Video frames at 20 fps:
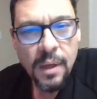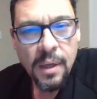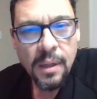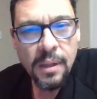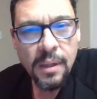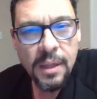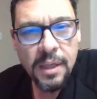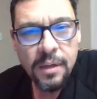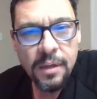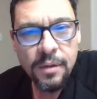
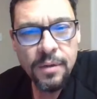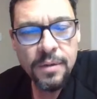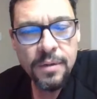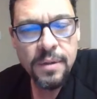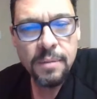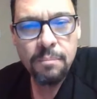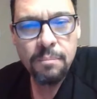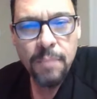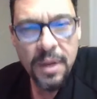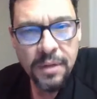leaders
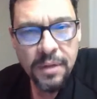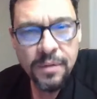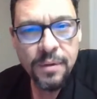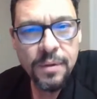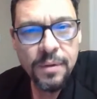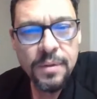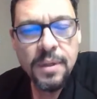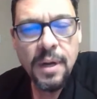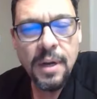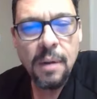and
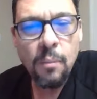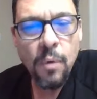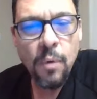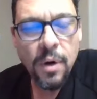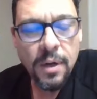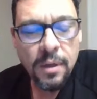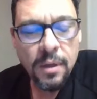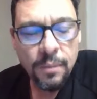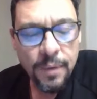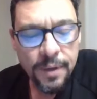mentors that I'm
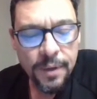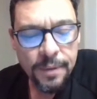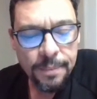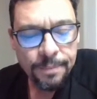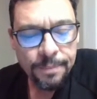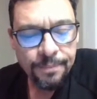working with,